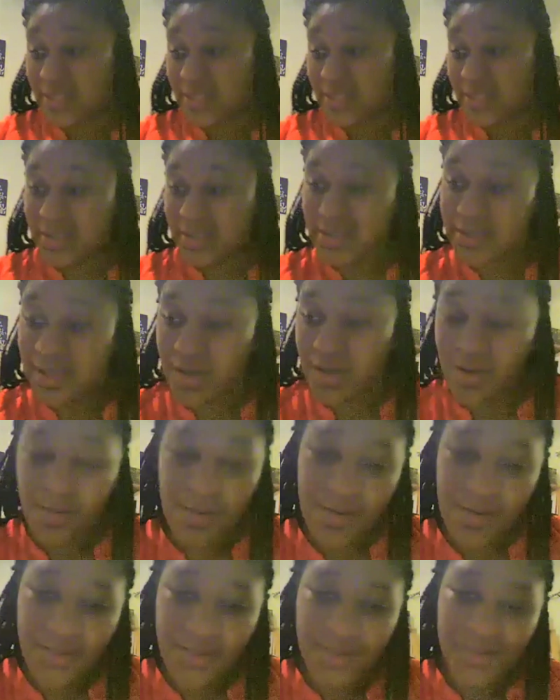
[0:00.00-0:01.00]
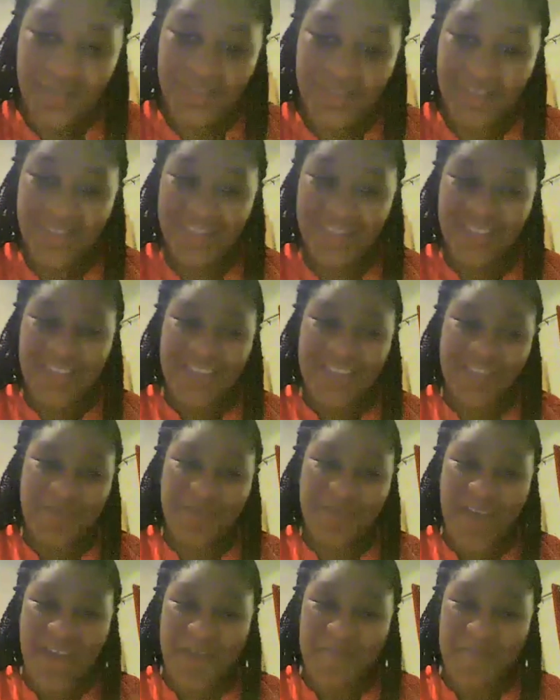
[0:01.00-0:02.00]
said, oh, you buy
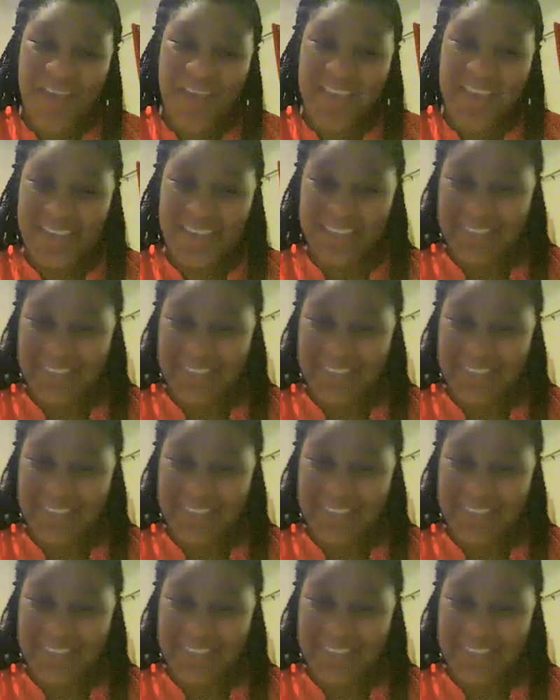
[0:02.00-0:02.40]
a bed?